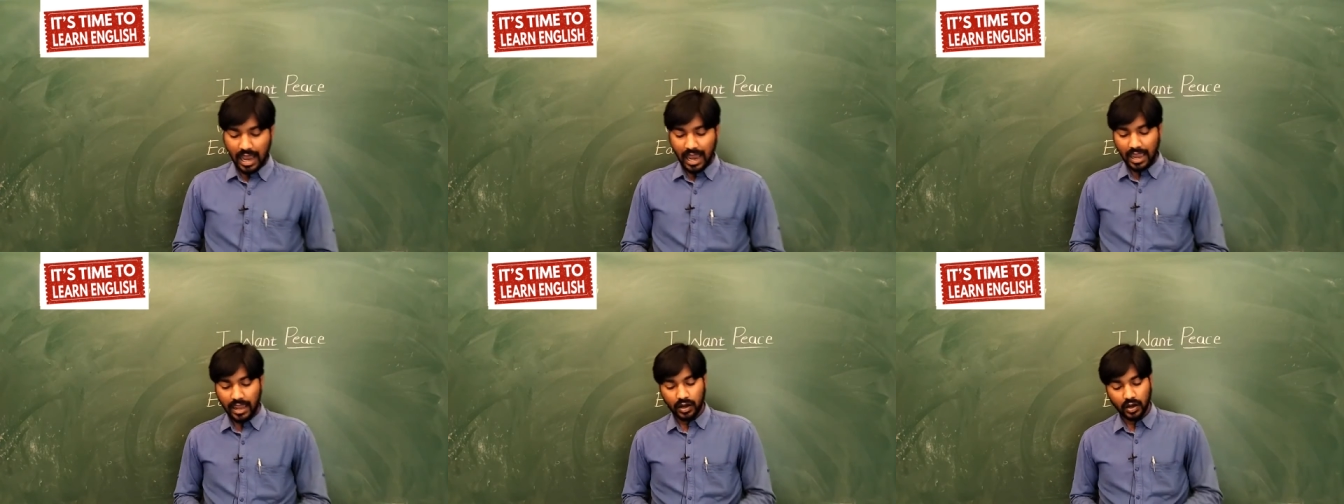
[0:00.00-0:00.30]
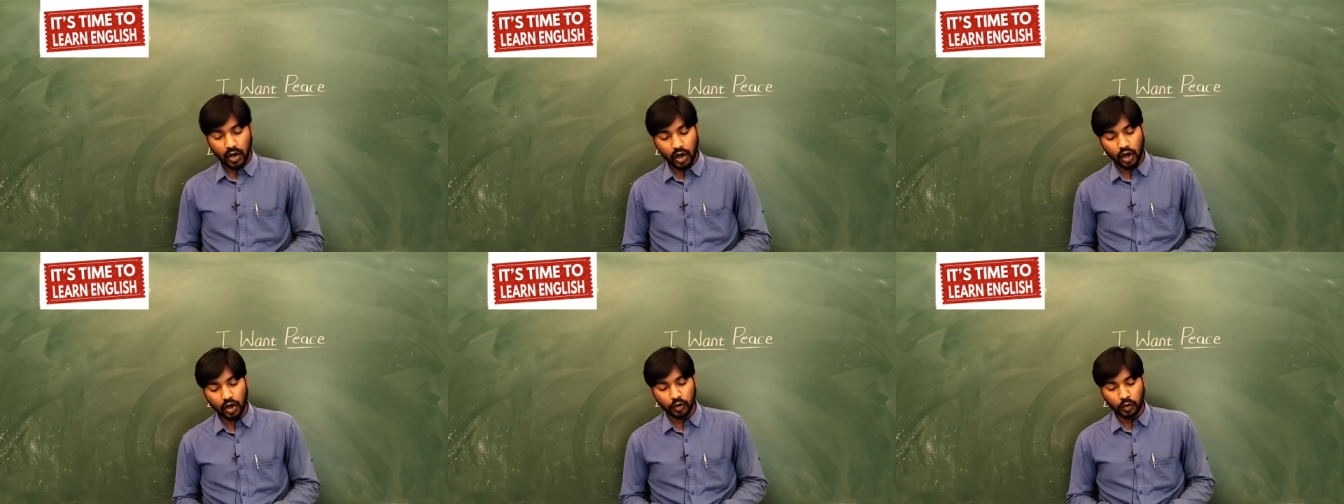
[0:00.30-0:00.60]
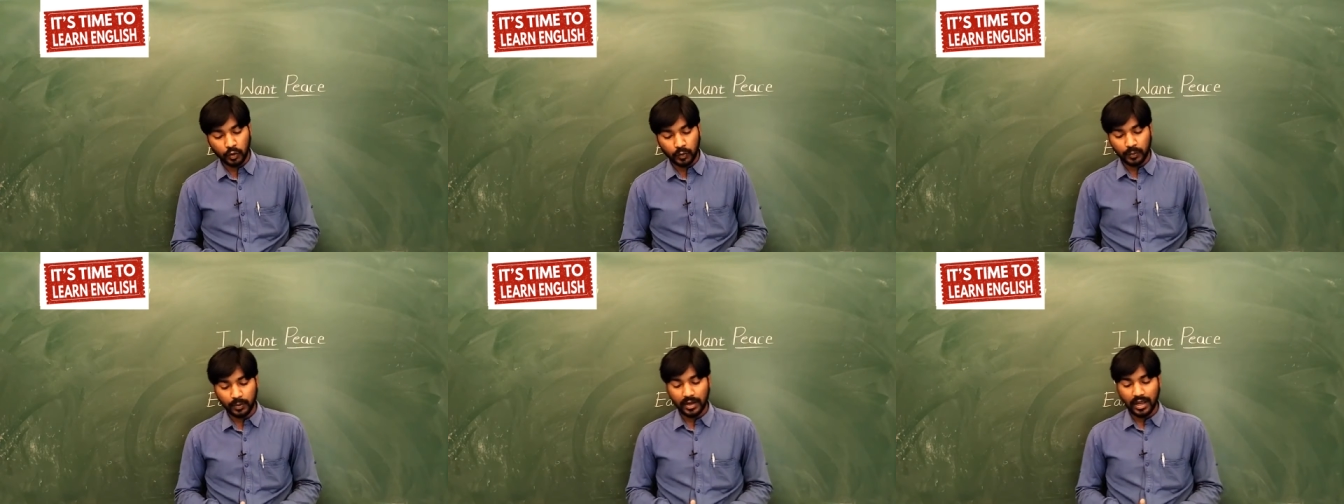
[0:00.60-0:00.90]
I
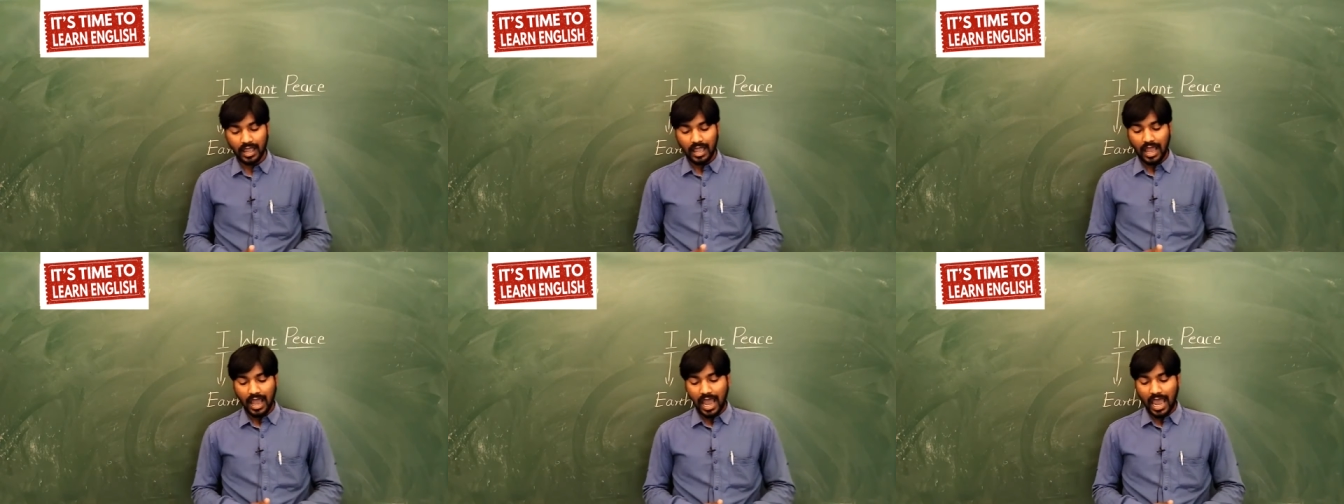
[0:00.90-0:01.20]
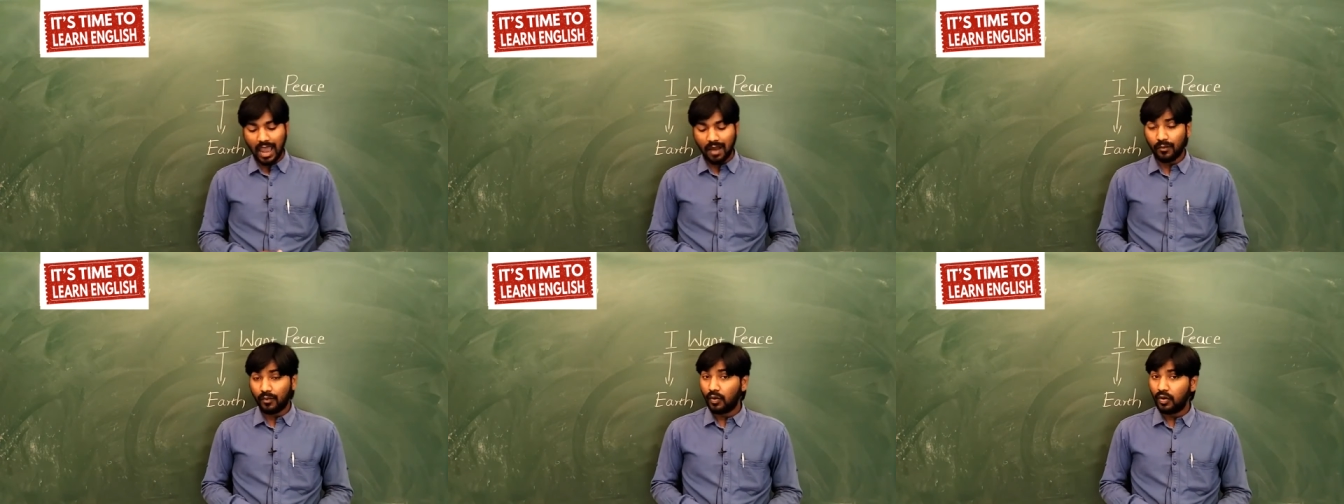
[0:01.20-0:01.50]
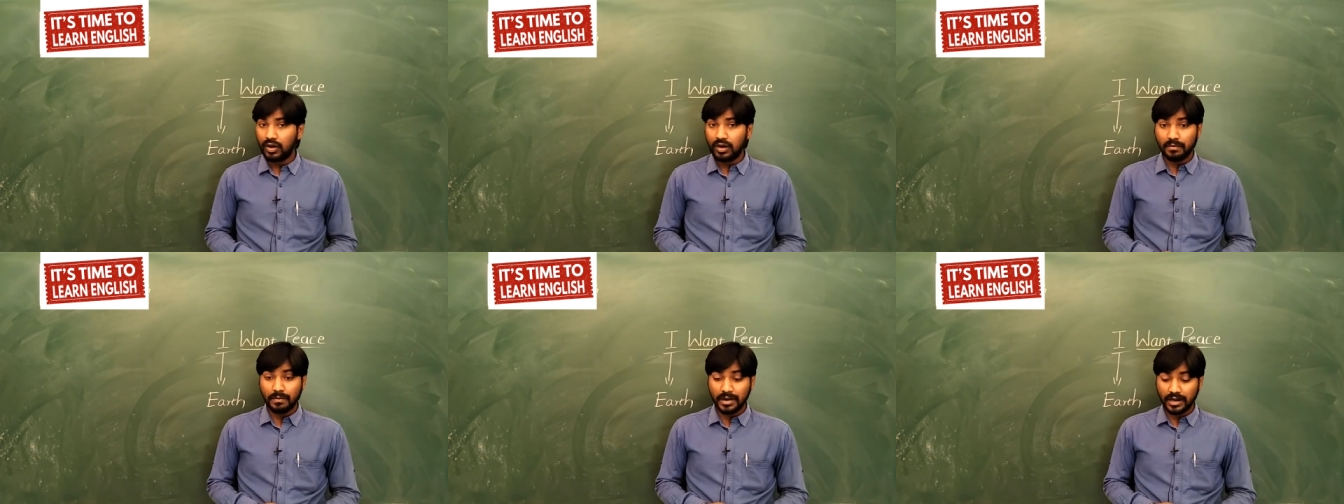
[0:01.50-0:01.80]
hope I
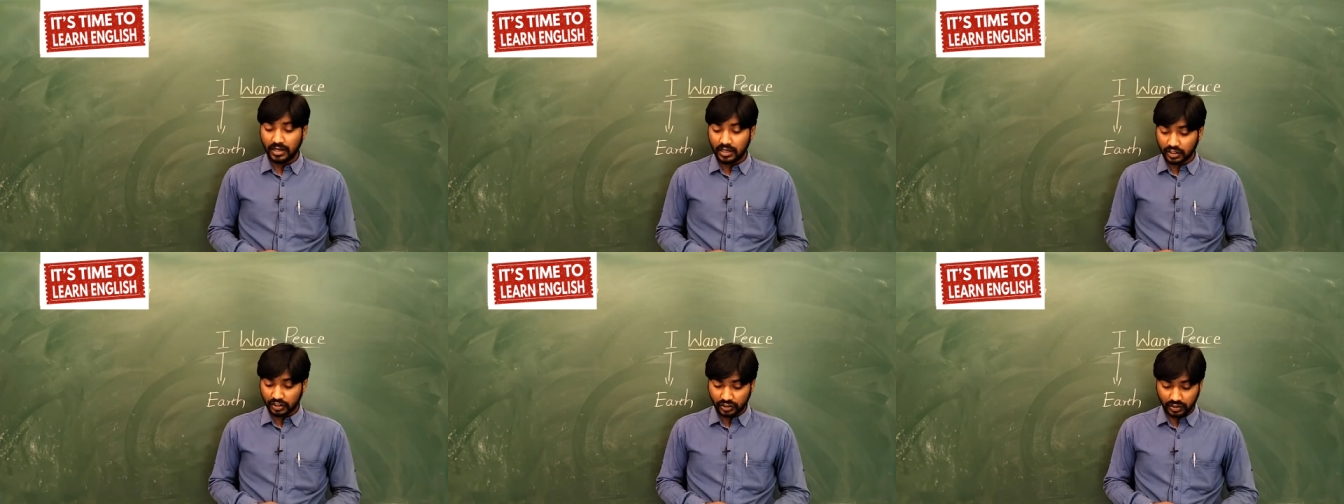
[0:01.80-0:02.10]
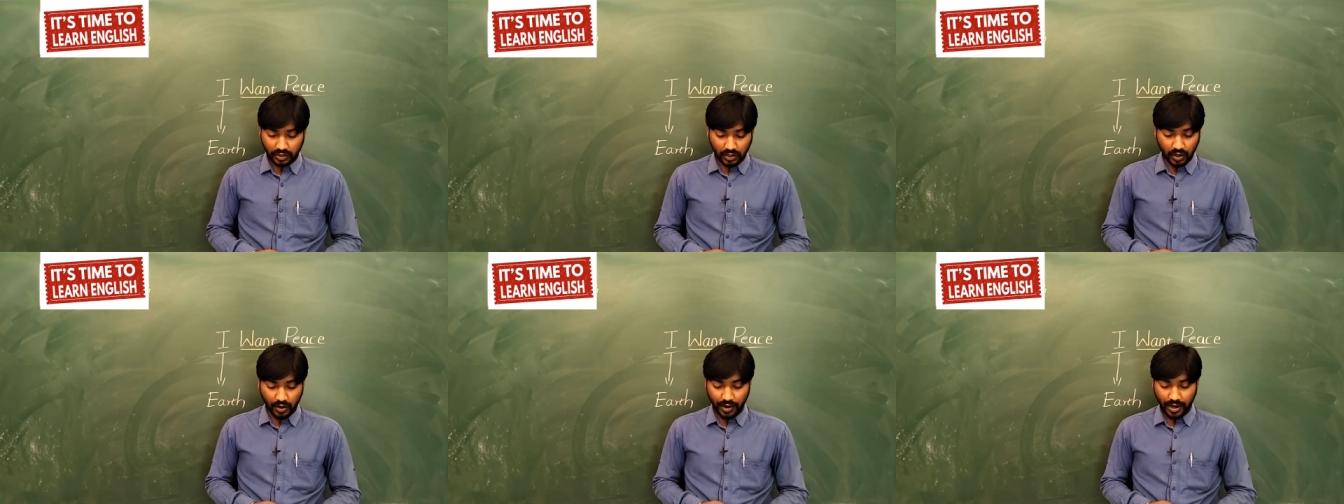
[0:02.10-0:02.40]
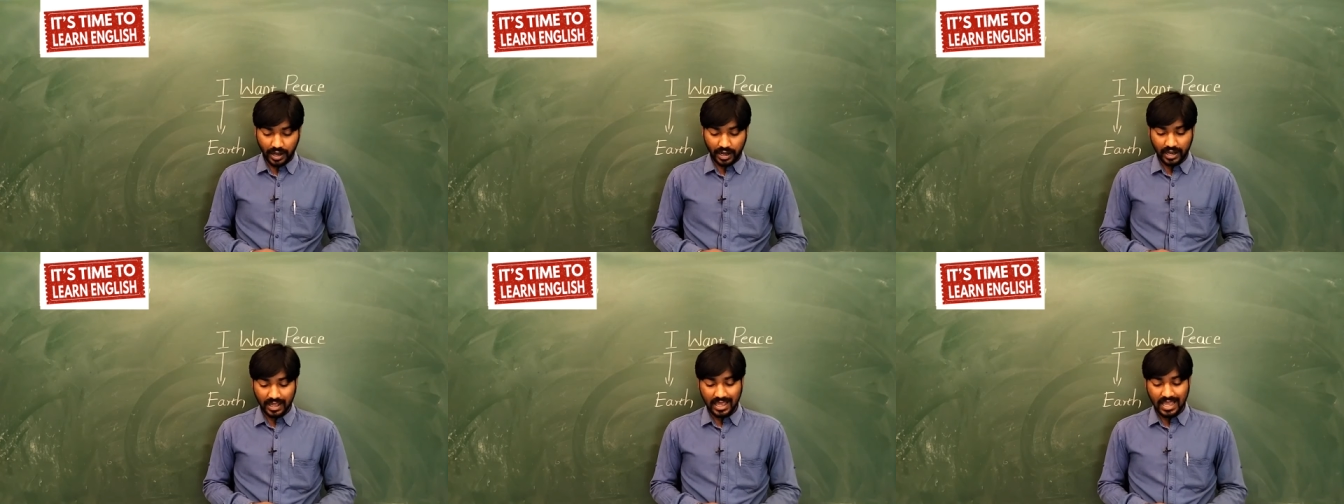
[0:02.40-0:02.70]
won't be
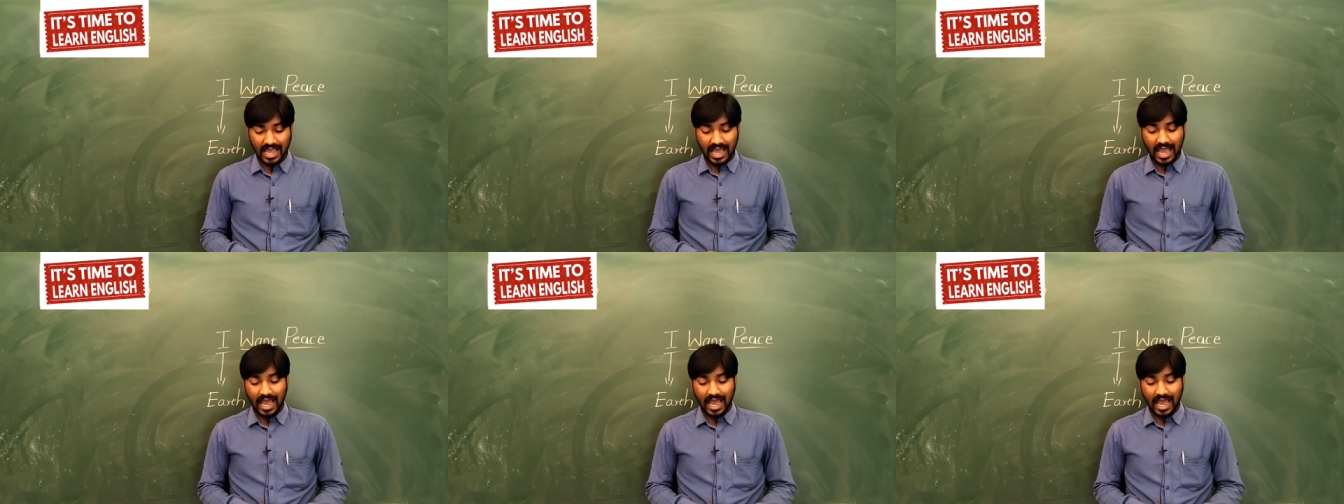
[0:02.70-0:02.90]
destroyed.